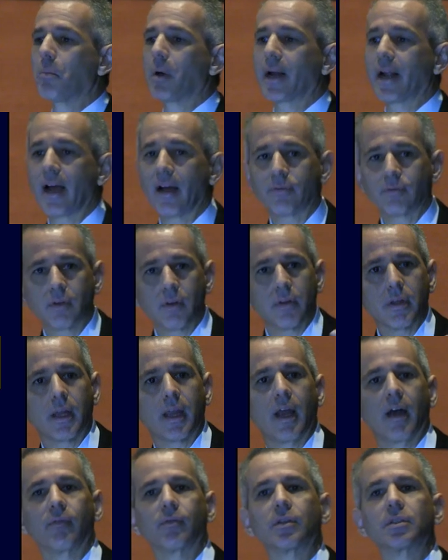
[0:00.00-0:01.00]
but after the
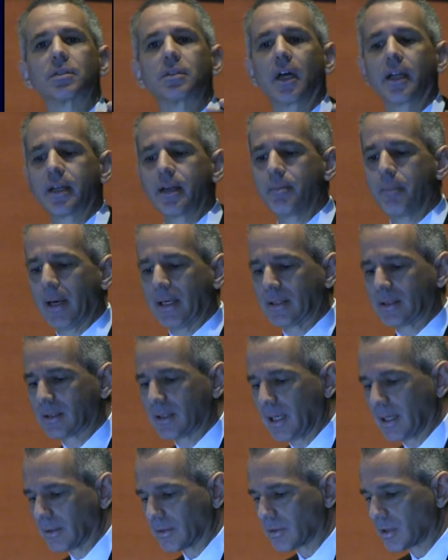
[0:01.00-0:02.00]
careful study, it makes
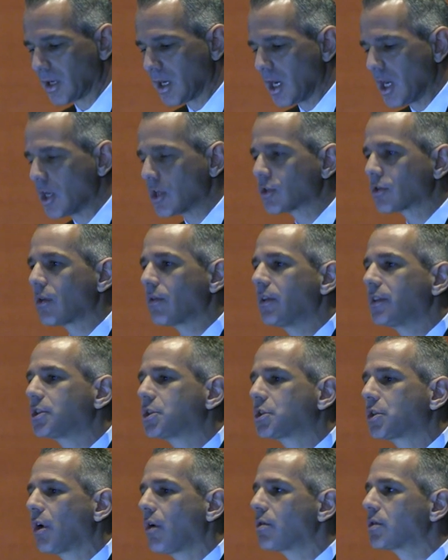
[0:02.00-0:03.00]
sense. So this
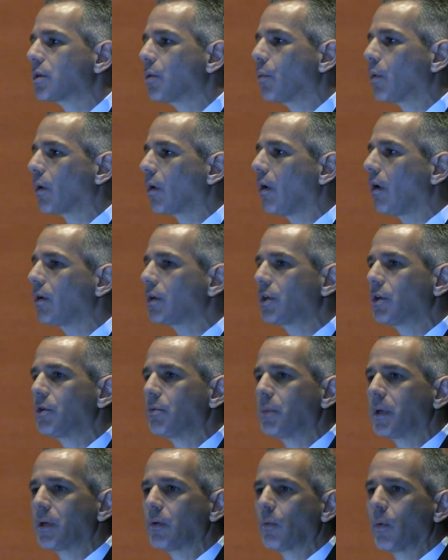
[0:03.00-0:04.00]
shows that we're all
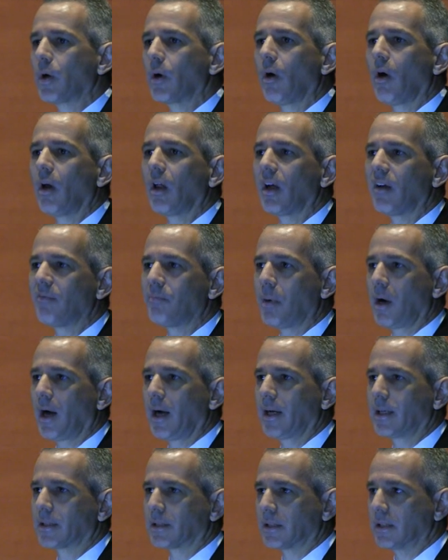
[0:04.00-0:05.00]
human, we all have
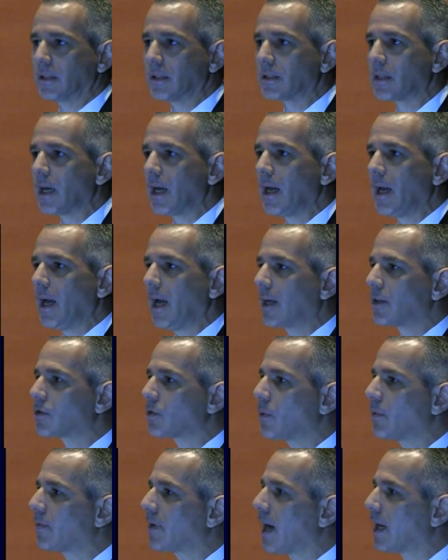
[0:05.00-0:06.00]
biases, and
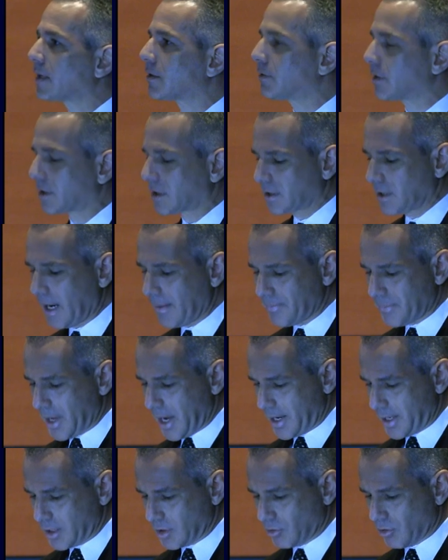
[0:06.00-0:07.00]
so we've got to accept
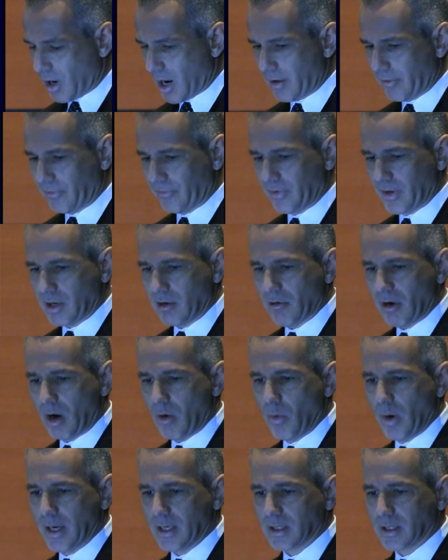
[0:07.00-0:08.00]
that and try to figure
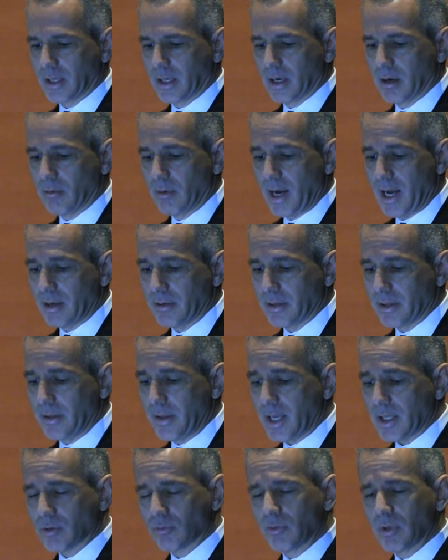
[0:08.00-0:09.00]
out ways to get around it.
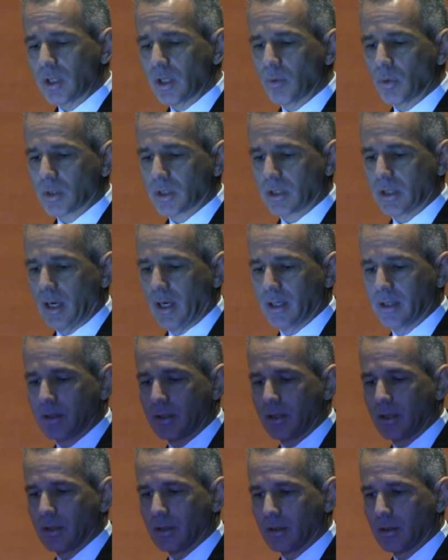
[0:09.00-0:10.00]
And that's really what
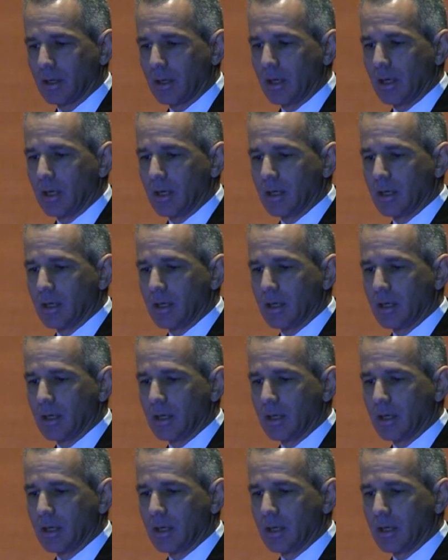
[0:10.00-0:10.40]
science is.